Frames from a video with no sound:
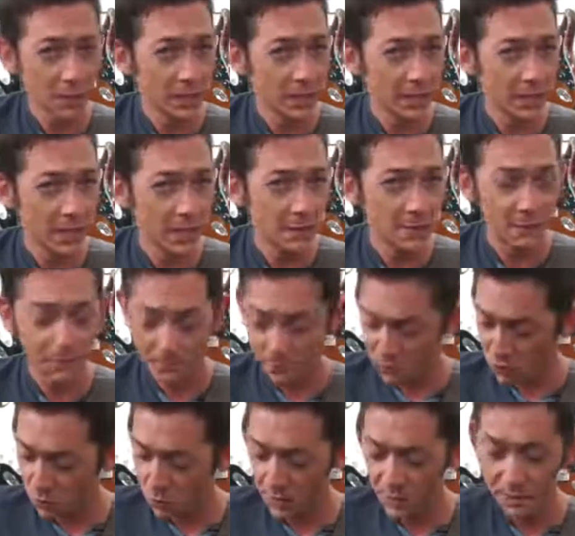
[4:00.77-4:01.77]
real even
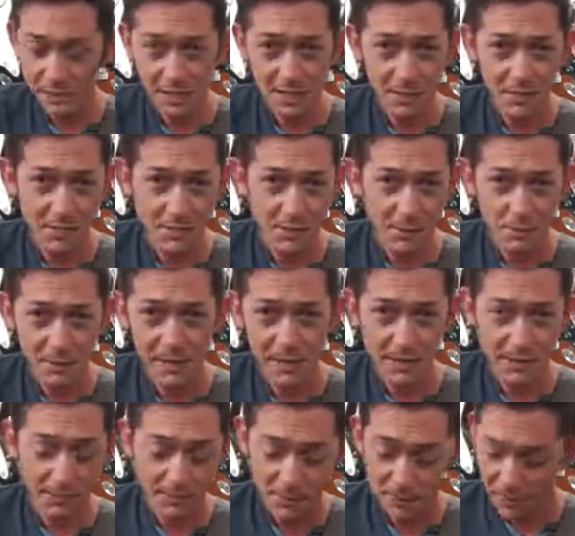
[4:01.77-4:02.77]
between these two
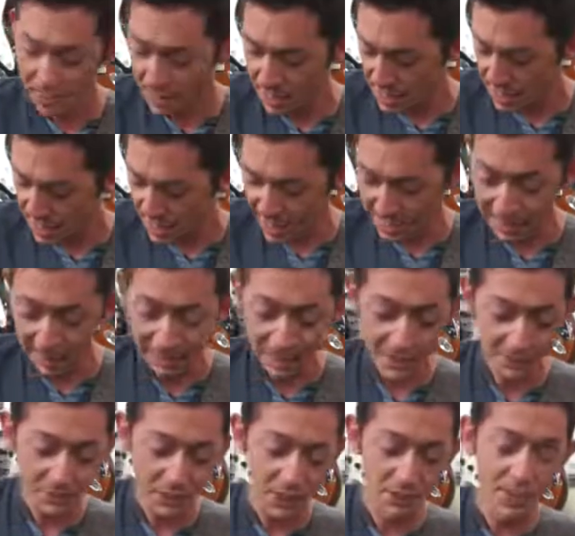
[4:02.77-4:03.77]
pickups. And I
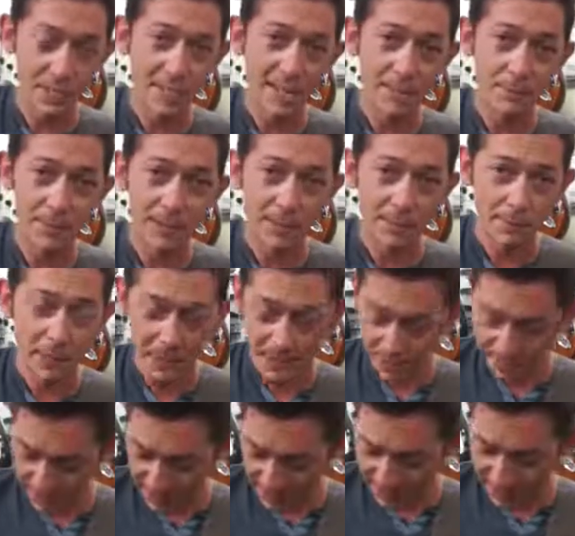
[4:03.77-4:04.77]
love to use the neck pickup on
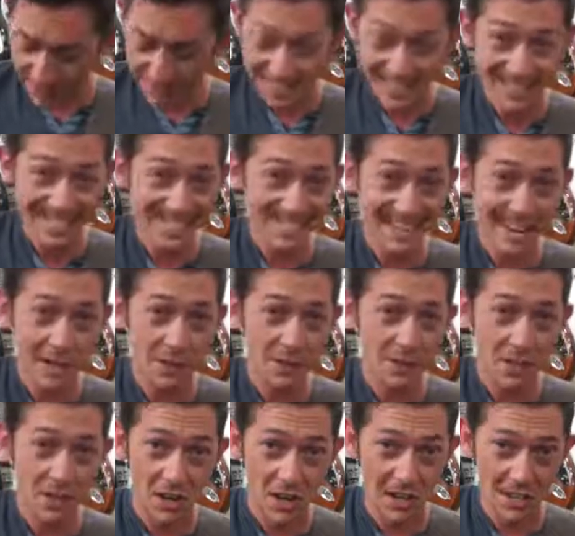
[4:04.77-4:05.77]
these things because it
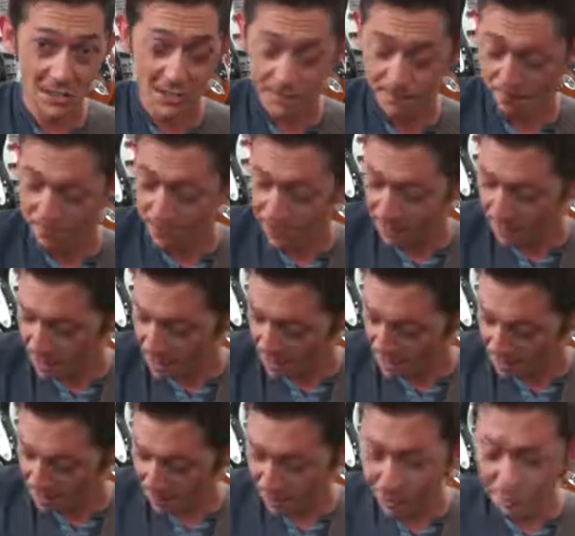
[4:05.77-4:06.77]
sounds awesome.
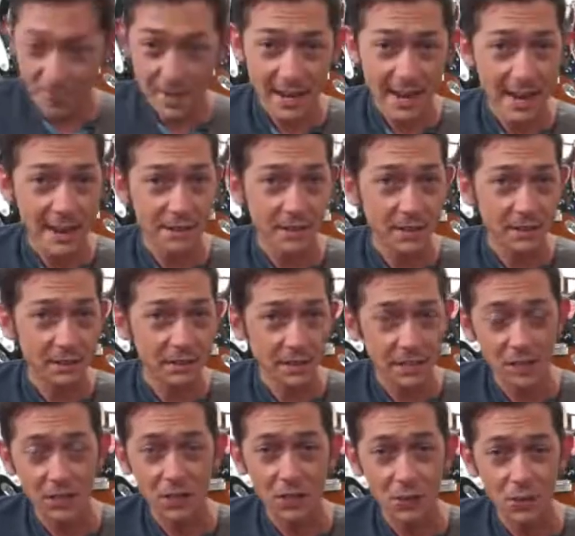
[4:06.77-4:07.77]
But if I have it
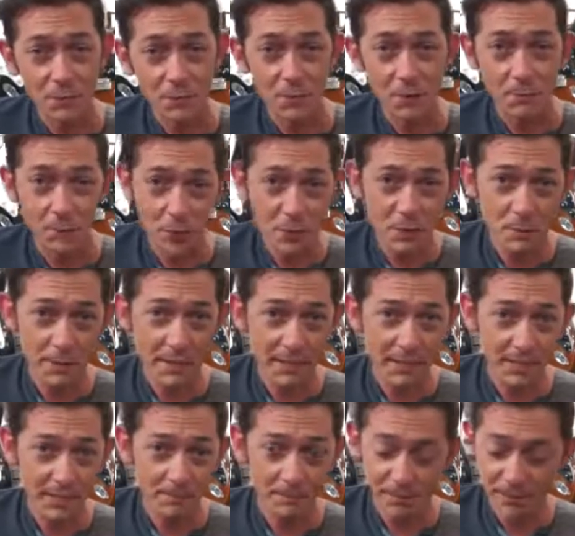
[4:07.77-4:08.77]
EQ'd for the bridge
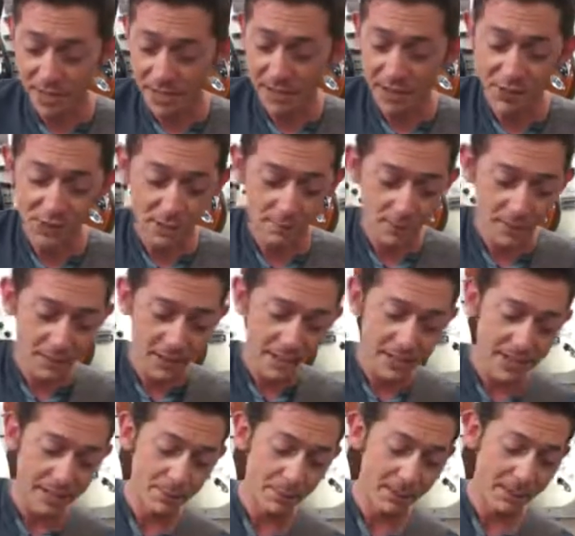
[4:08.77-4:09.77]
pickup and I jump over
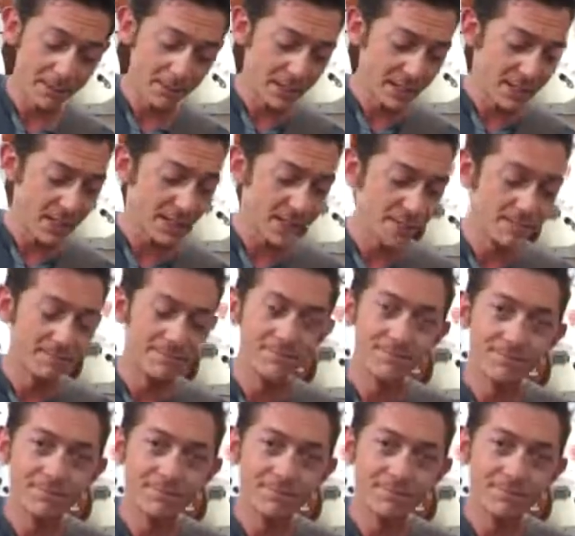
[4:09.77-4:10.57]
the neck pickup, listen, it's